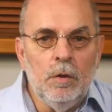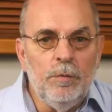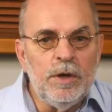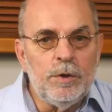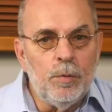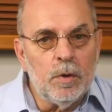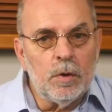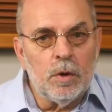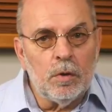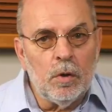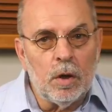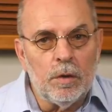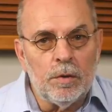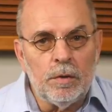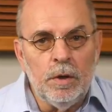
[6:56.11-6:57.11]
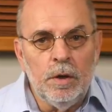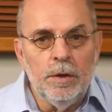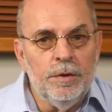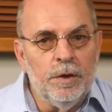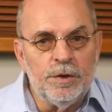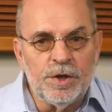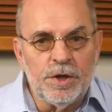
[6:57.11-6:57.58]
which will color
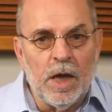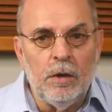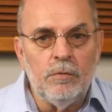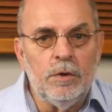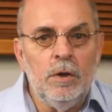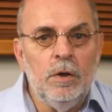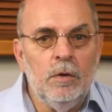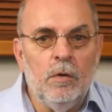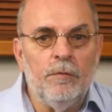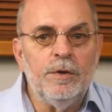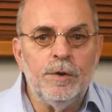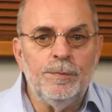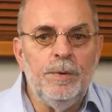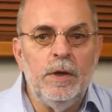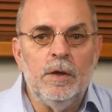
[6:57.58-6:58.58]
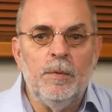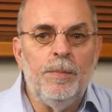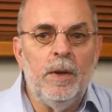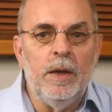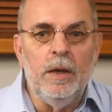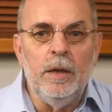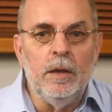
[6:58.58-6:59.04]
the sound of the speaker
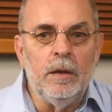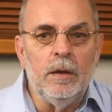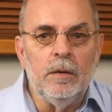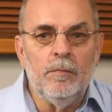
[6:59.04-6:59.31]
playing.